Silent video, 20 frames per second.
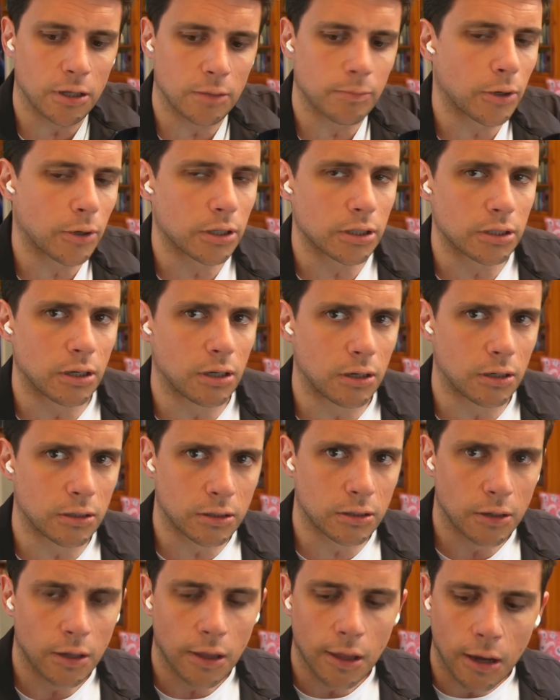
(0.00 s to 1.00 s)
the bodyguard
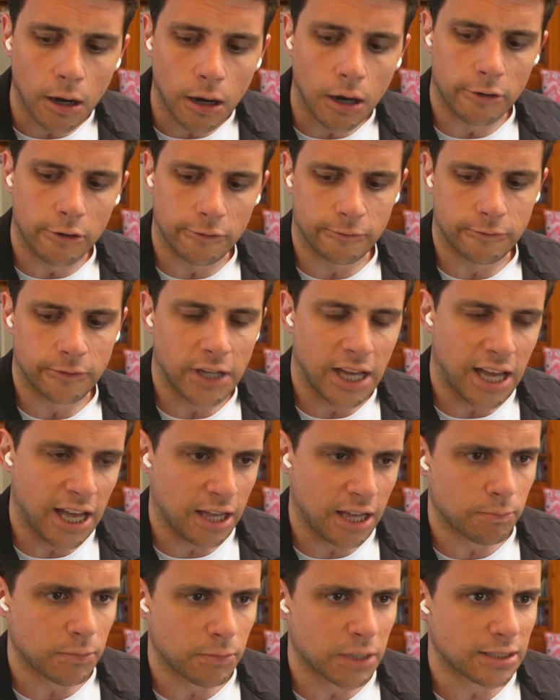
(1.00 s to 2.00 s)
of
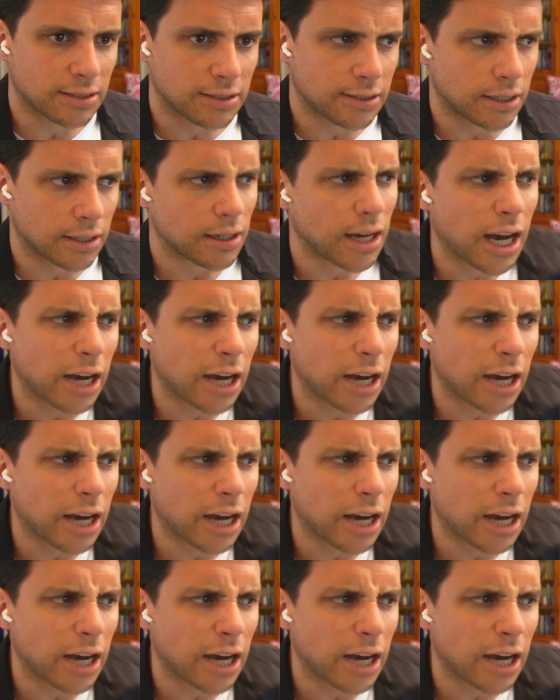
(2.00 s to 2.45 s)
a minister.